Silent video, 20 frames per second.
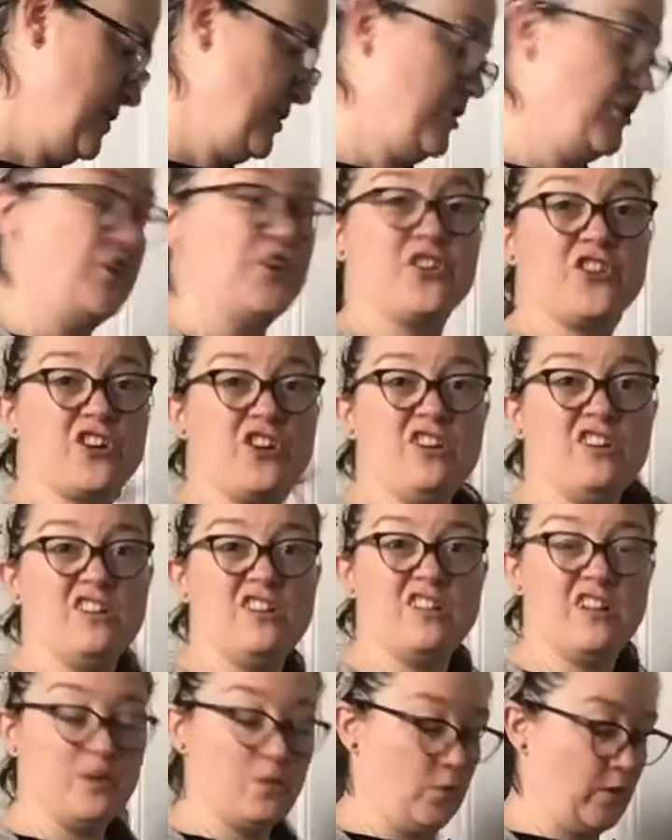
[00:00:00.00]
Your call
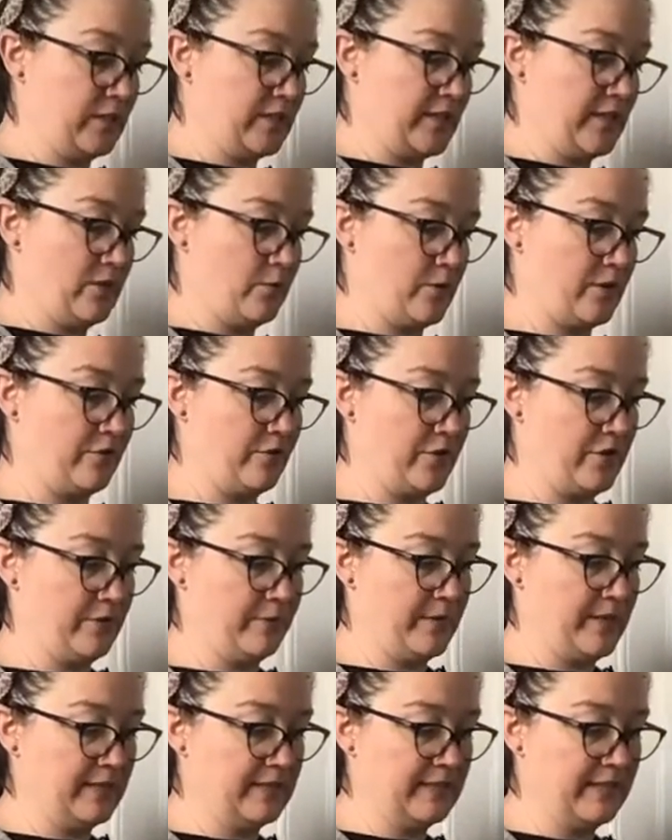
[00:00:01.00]
on what's gonna work for you,
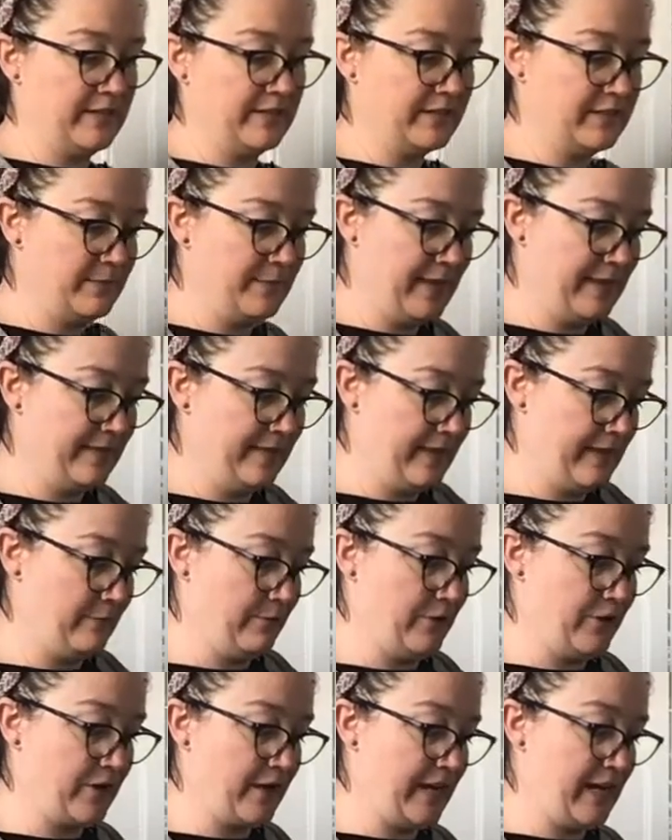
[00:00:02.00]
because here's the main thing when
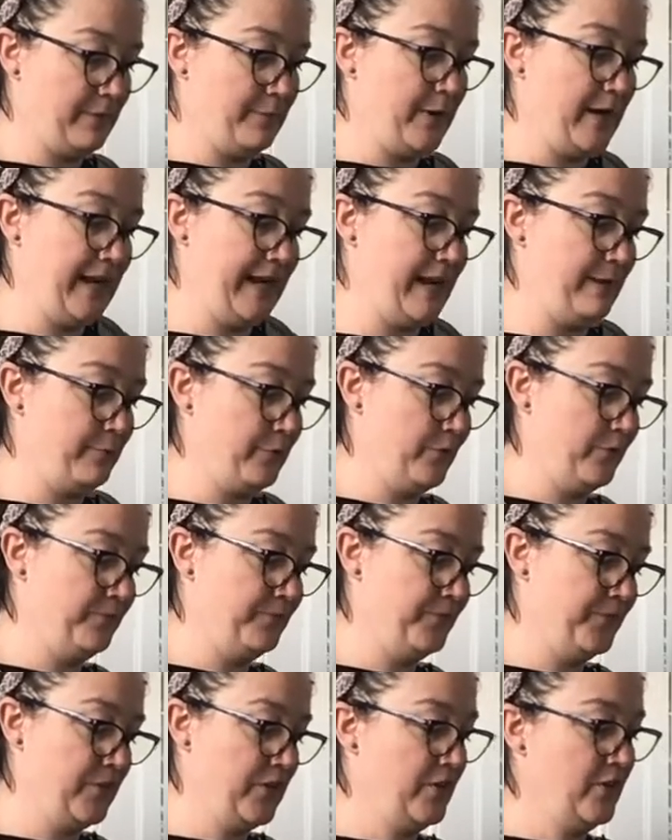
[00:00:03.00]
you're cutting a pineapple.
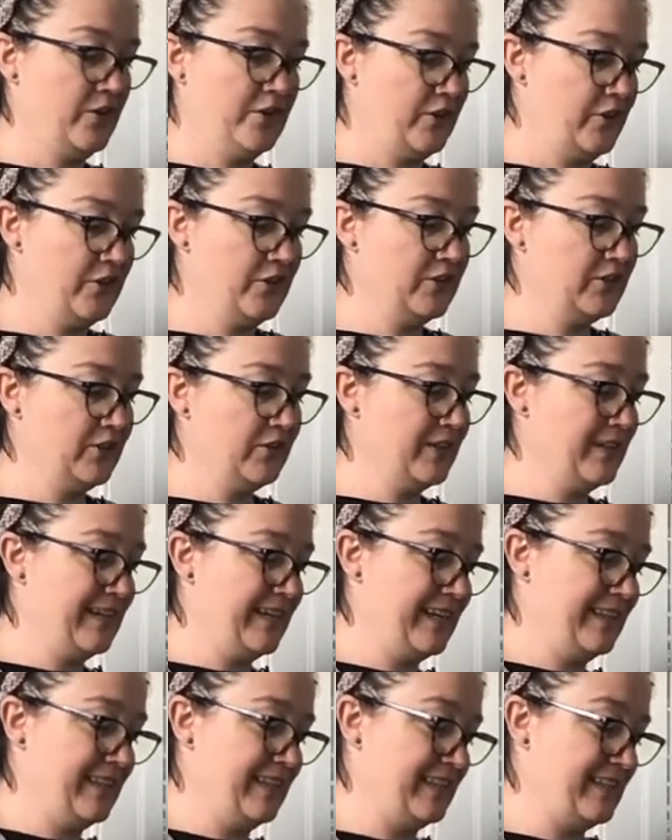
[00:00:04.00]
You're just looking to
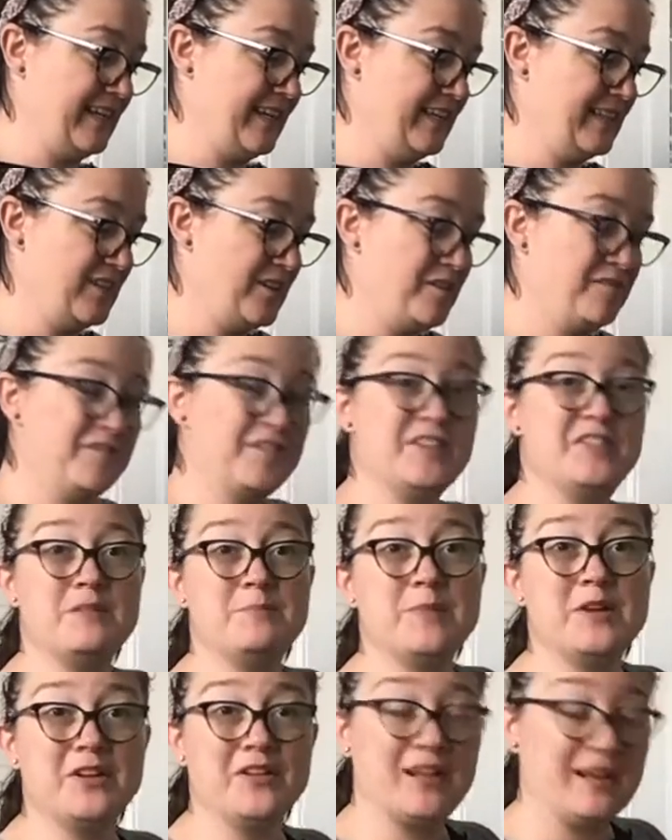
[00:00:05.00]
get the sides off and the
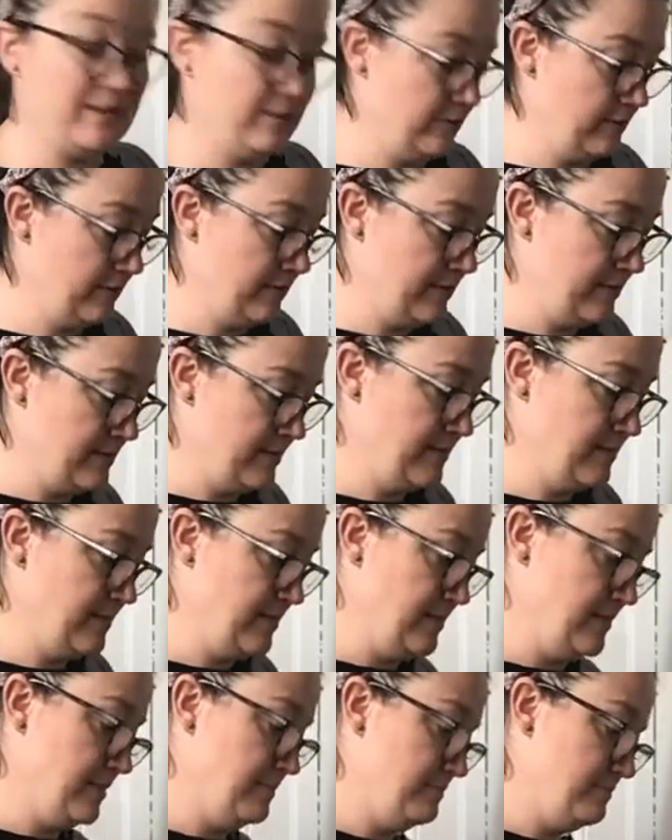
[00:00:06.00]
middle out.
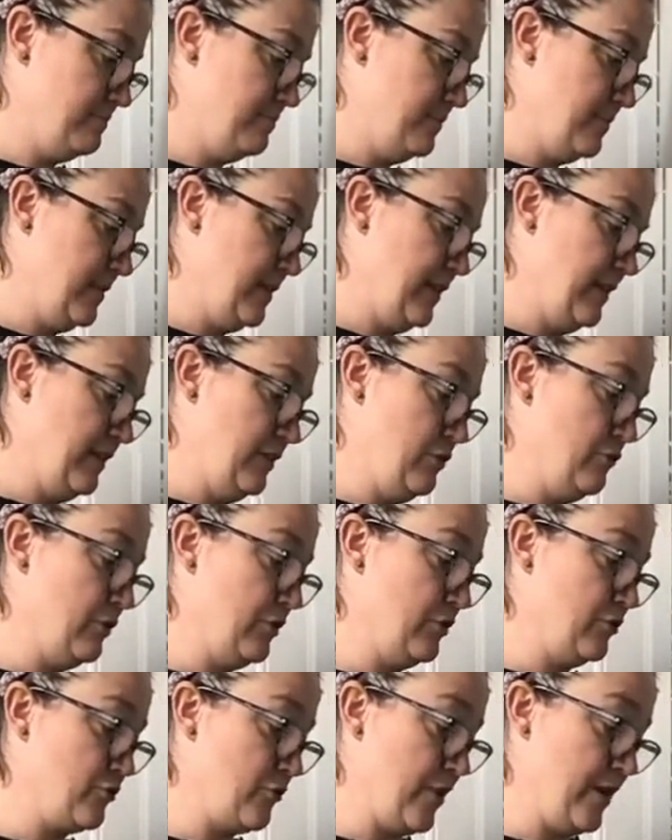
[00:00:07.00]
You can
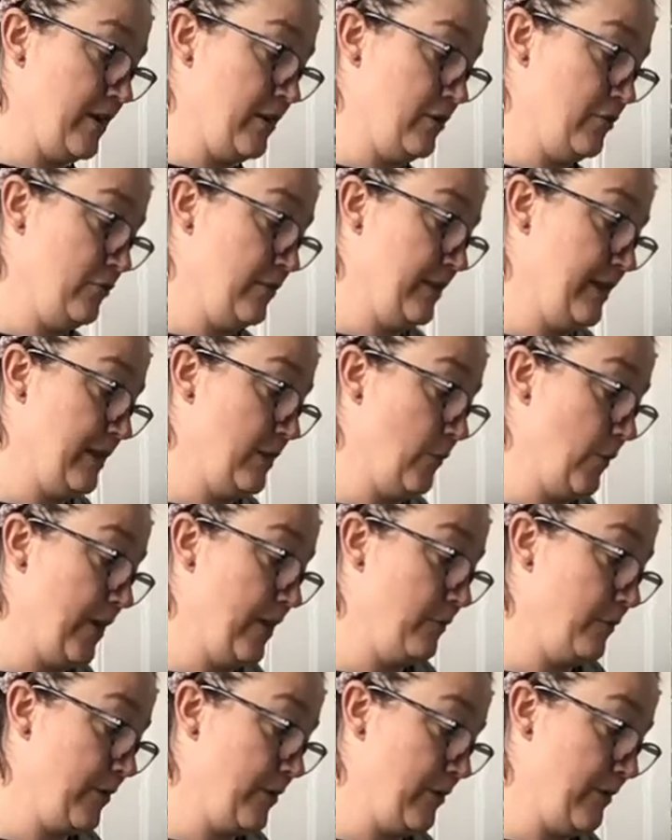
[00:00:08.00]
try and do it in a way
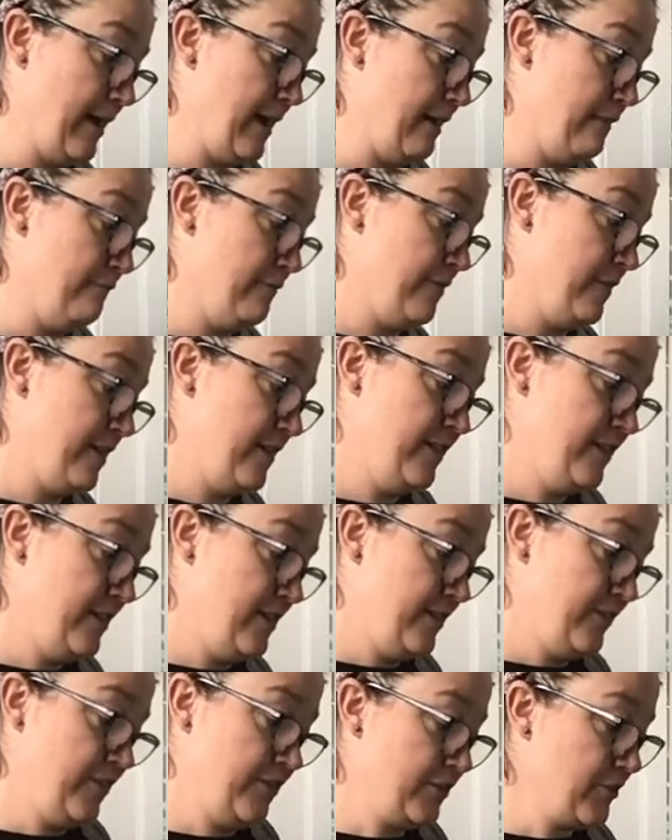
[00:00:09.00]
where you have
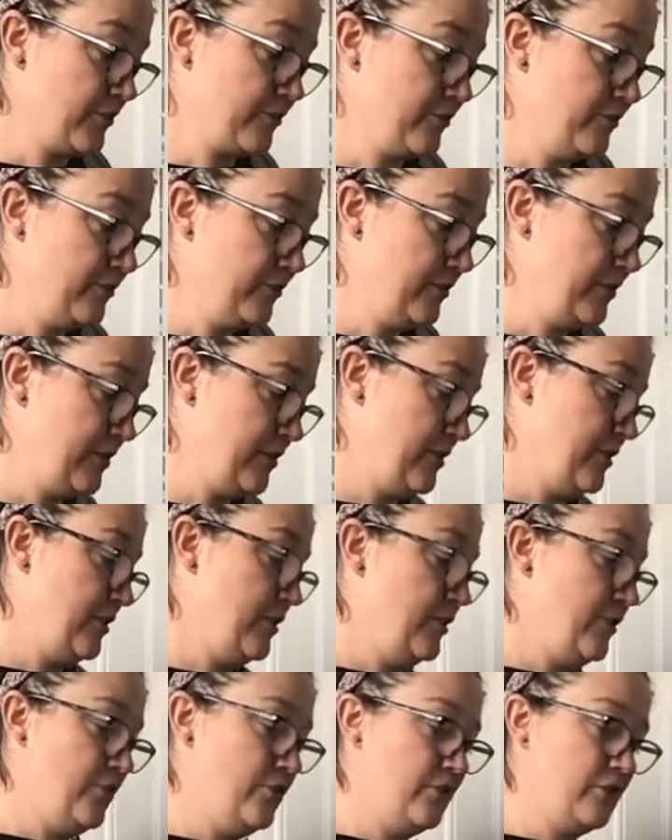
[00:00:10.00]
the circles.
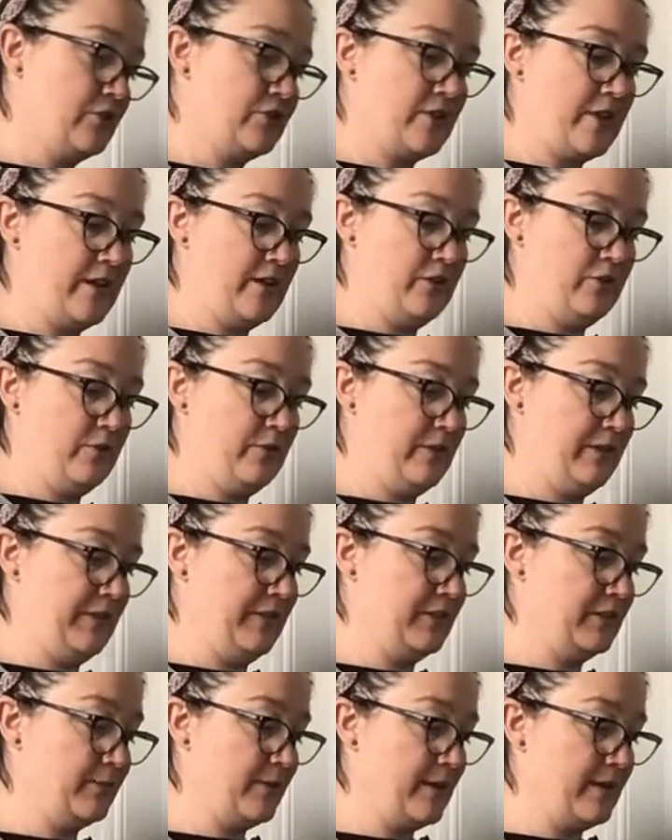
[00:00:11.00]
You can try to do it in
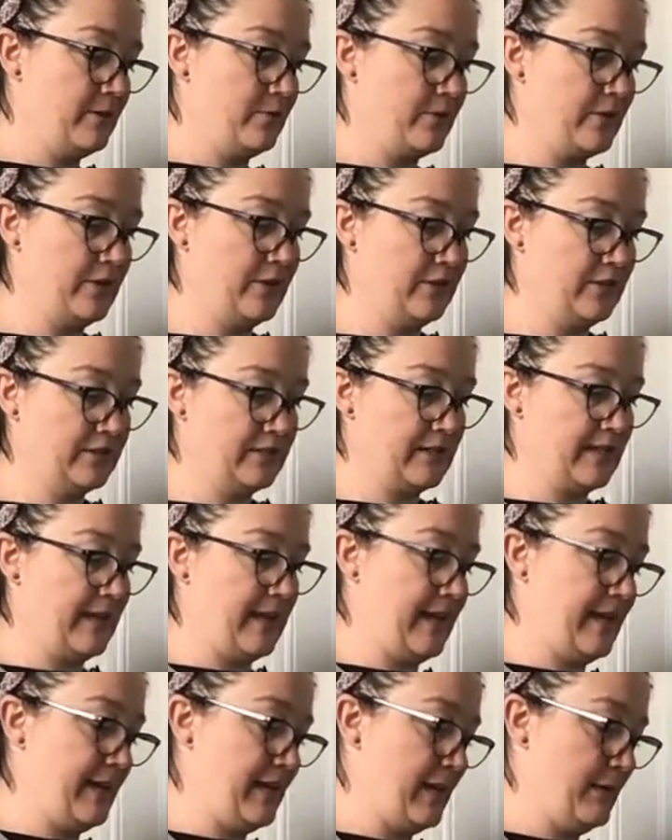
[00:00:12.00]
this way where you're just gonna
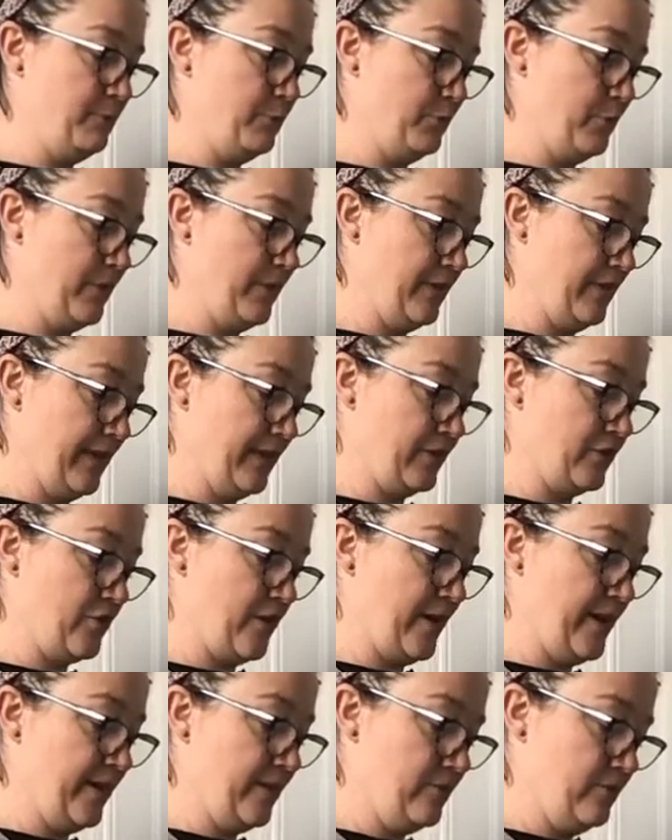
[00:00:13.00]
end up with like
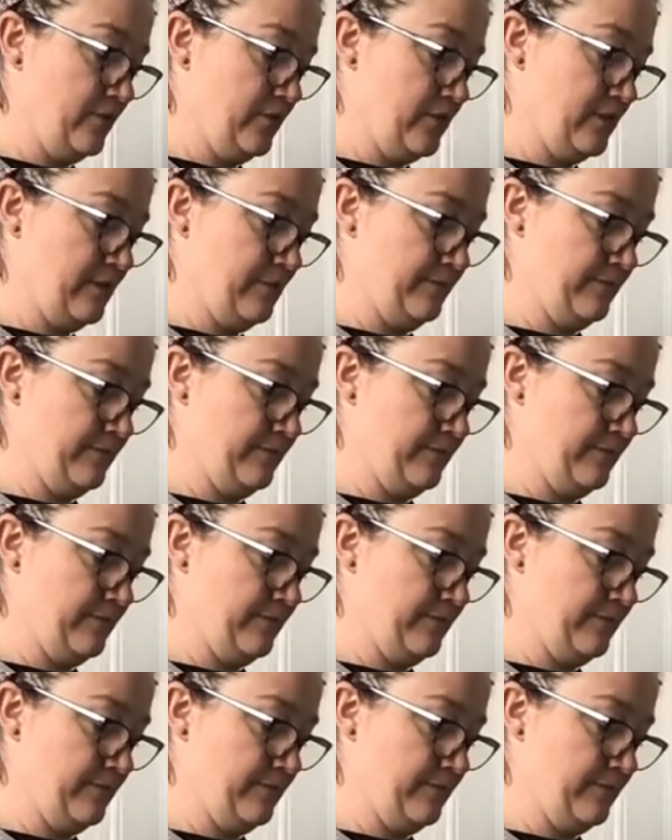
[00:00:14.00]
triangles.